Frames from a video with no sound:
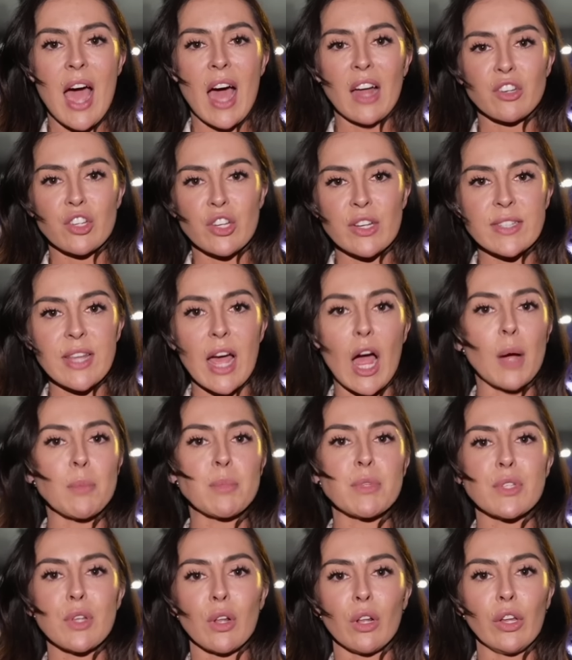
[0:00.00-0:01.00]
And she's
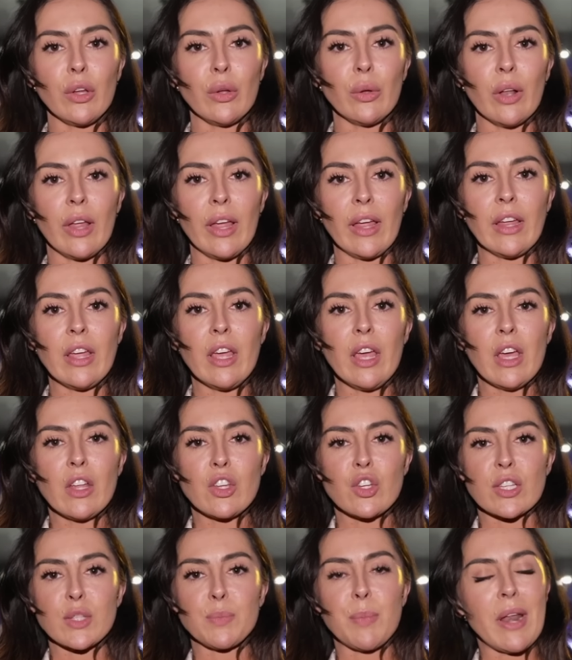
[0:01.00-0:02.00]
absolutely
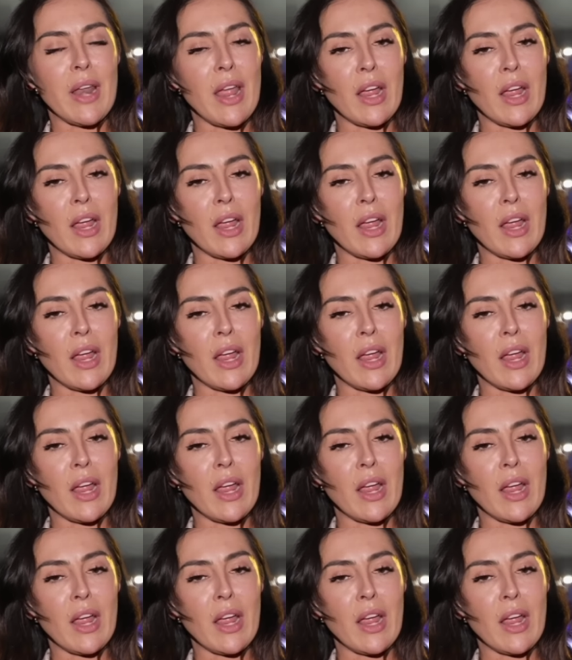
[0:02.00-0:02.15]
just been